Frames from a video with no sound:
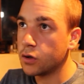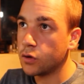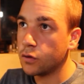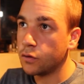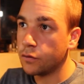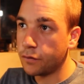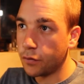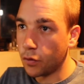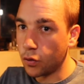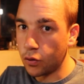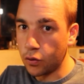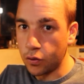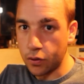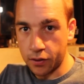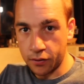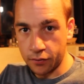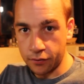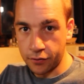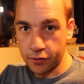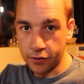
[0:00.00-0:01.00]
4
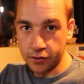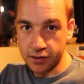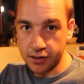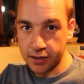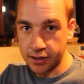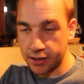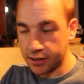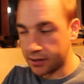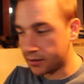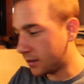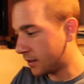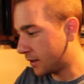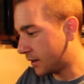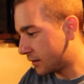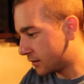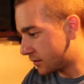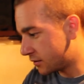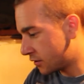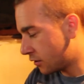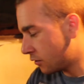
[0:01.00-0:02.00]
and 13,
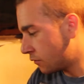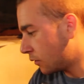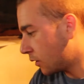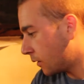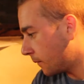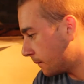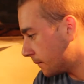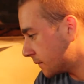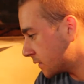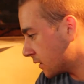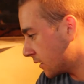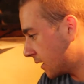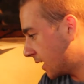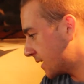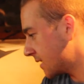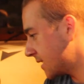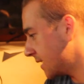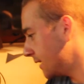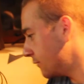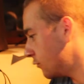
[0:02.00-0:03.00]
and so on. So the
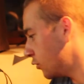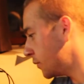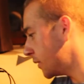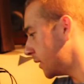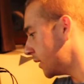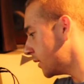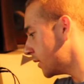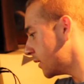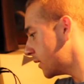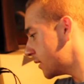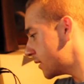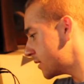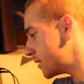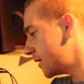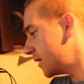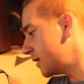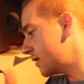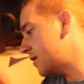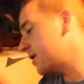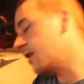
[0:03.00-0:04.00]
last heat will be
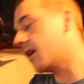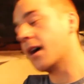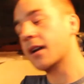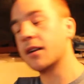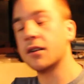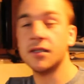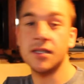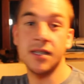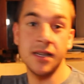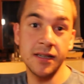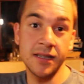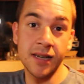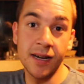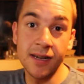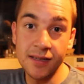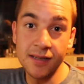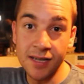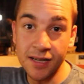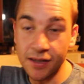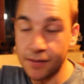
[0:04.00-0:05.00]
seeds 9 and seeds
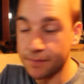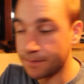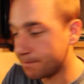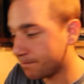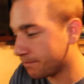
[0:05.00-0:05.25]
18.